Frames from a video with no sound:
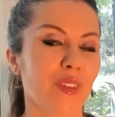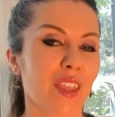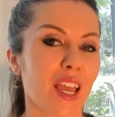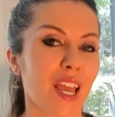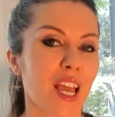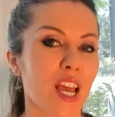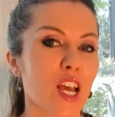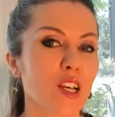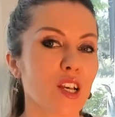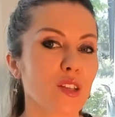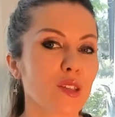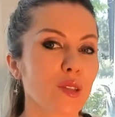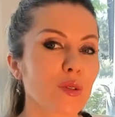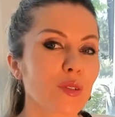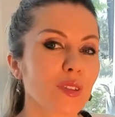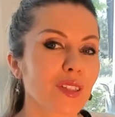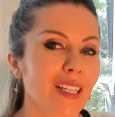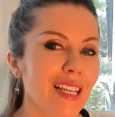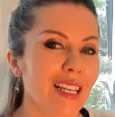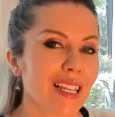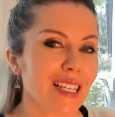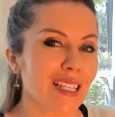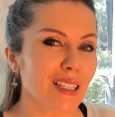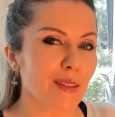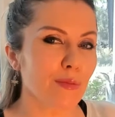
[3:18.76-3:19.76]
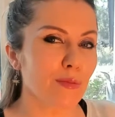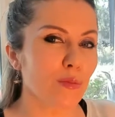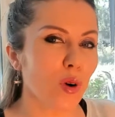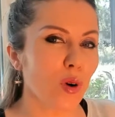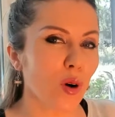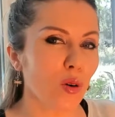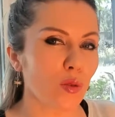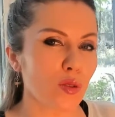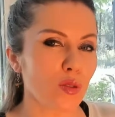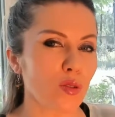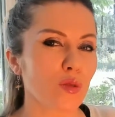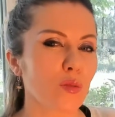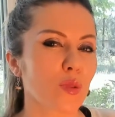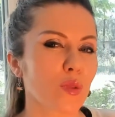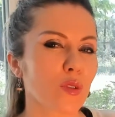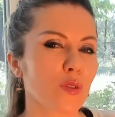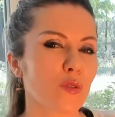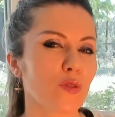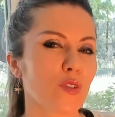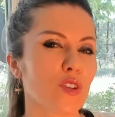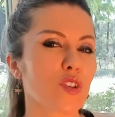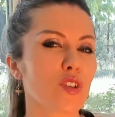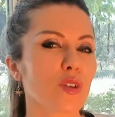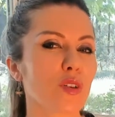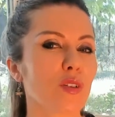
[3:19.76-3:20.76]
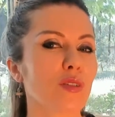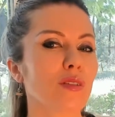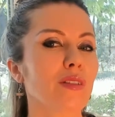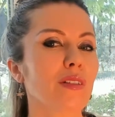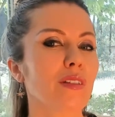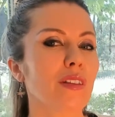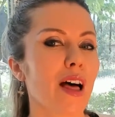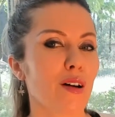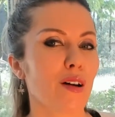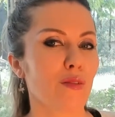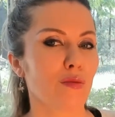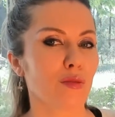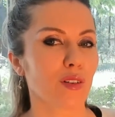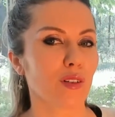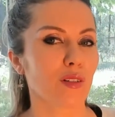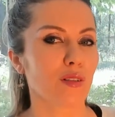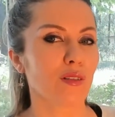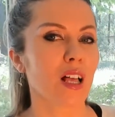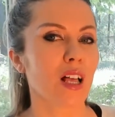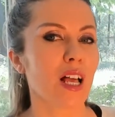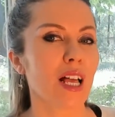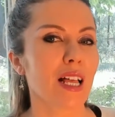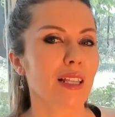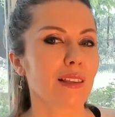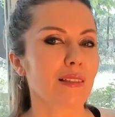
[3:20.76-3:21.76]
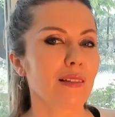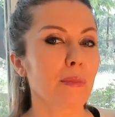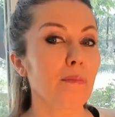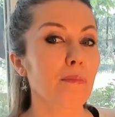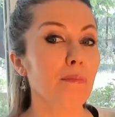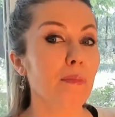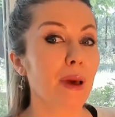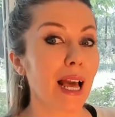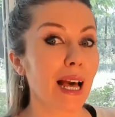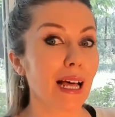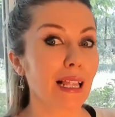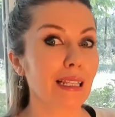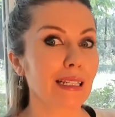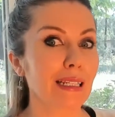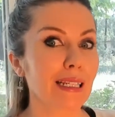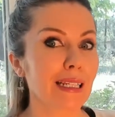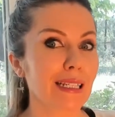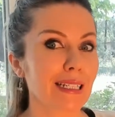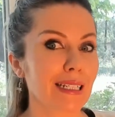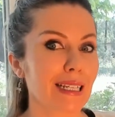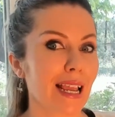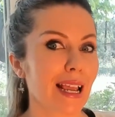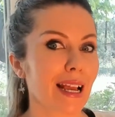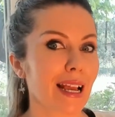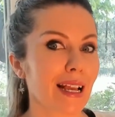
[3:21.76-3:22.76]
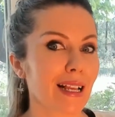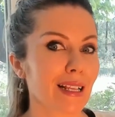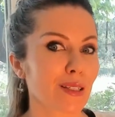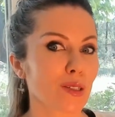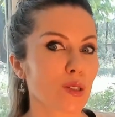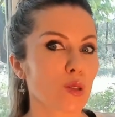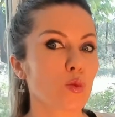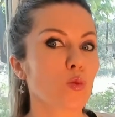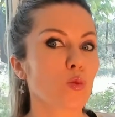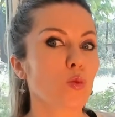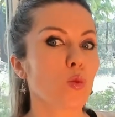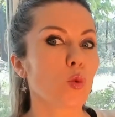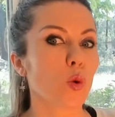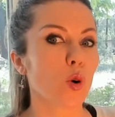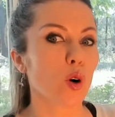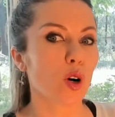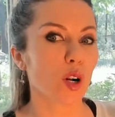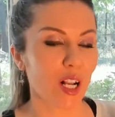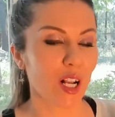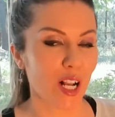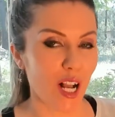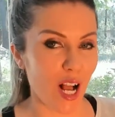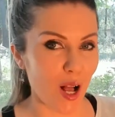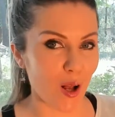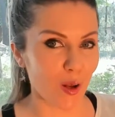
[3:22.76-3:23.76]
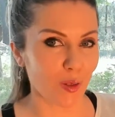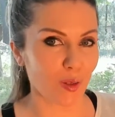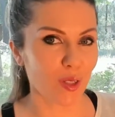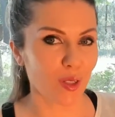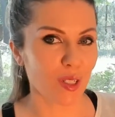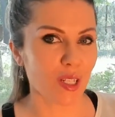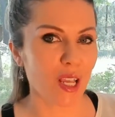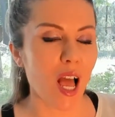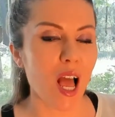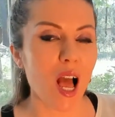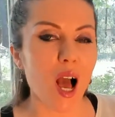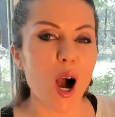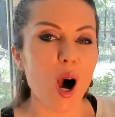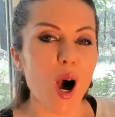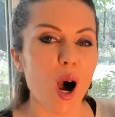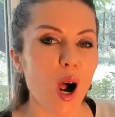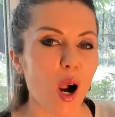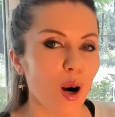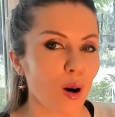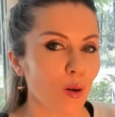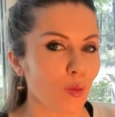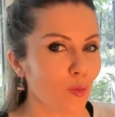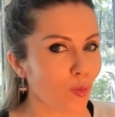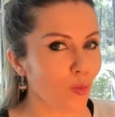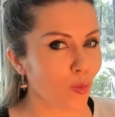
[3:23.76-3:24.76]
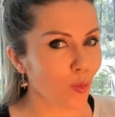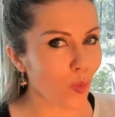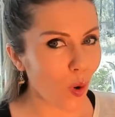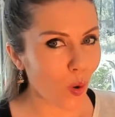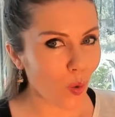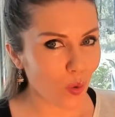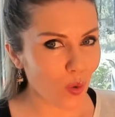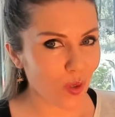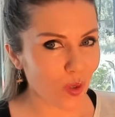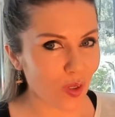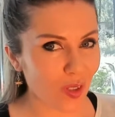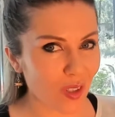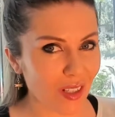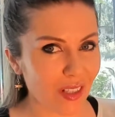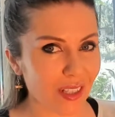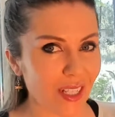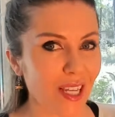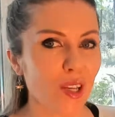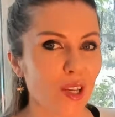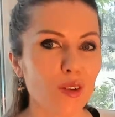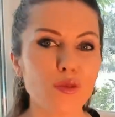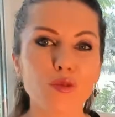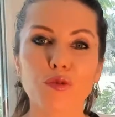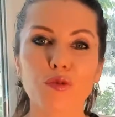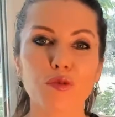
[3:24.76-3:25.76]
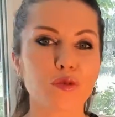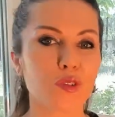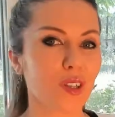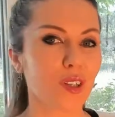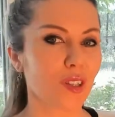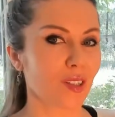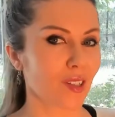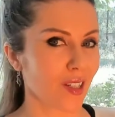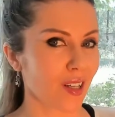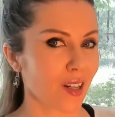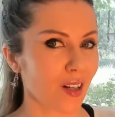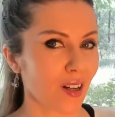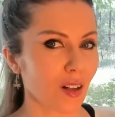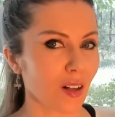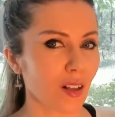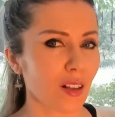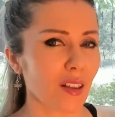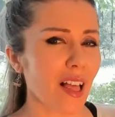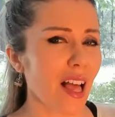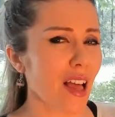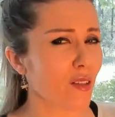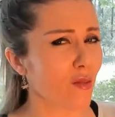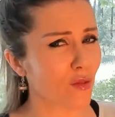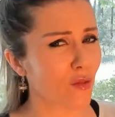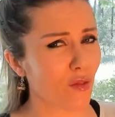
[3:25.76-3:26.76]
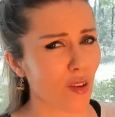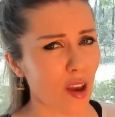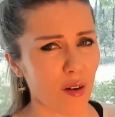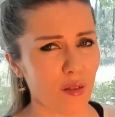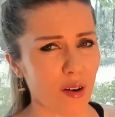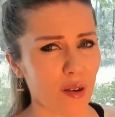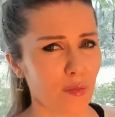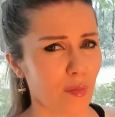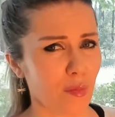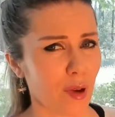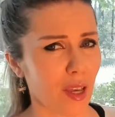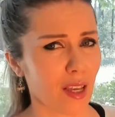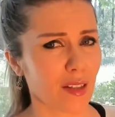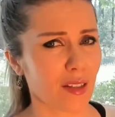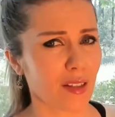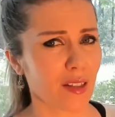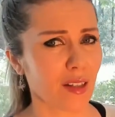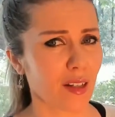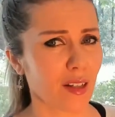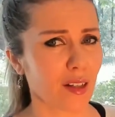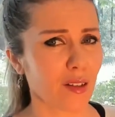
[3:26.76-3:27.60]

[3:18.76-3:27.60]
So this most superficial level, the belly dance workouts, are mostly physical and very basic